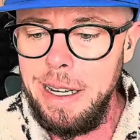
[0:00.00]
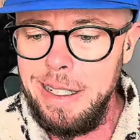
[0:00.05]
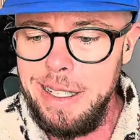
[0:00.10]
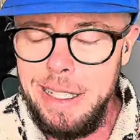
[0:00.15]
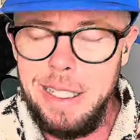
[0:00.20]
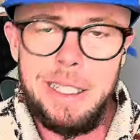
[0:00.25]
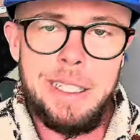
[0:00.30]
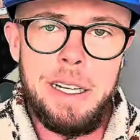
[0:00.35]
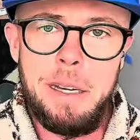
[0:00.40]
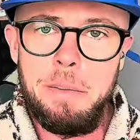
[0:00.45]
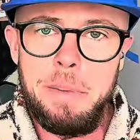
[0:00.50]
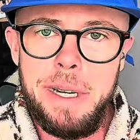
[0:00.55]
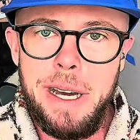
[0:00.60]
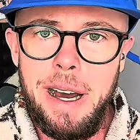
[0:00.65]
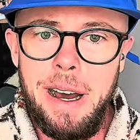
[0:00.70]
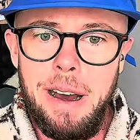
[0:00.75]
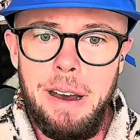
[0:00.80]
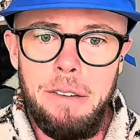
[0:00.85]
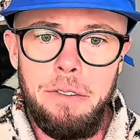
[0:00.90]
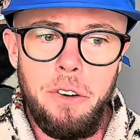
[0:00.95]
did a deep
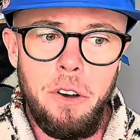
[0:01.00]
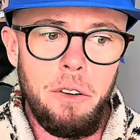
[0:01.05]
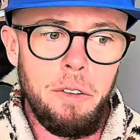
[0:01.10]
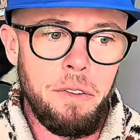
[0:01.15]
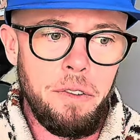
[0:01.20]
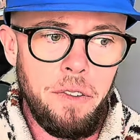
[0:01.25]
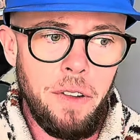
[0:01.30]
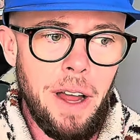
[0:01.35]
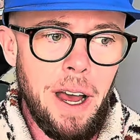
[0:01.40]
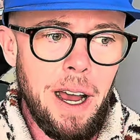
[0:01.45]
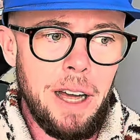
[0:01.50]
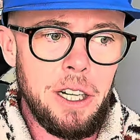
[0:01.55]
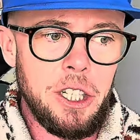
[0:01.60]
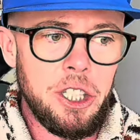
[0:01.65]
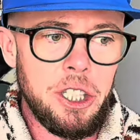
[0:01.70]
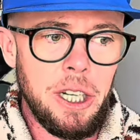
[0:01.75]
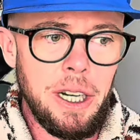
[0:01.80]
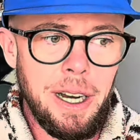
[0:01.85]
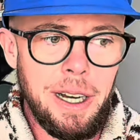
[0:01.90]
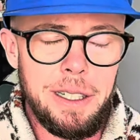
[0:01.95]
dive on
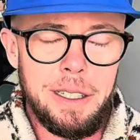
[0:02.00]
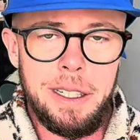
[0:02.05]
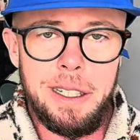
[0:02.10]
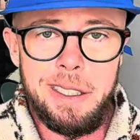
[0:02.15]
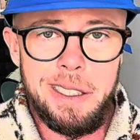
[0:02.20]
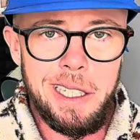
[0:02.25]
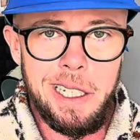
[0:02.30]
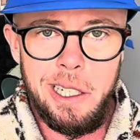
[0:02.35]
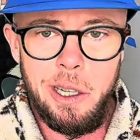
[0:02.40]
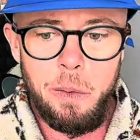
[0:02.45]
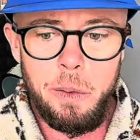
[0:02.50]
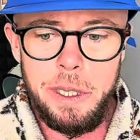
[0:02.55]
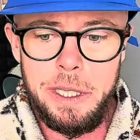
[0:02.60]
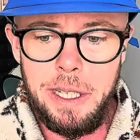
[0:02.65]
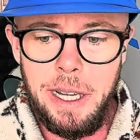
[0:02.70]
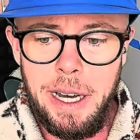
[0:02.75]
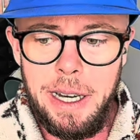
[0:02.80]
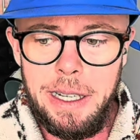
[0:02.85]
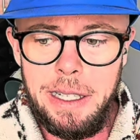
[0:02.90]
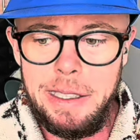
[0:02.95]
flash and continuous
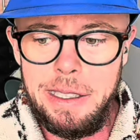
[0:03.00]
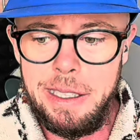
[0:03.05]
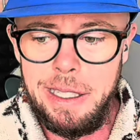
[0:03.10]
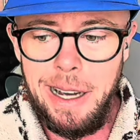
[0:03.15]
light.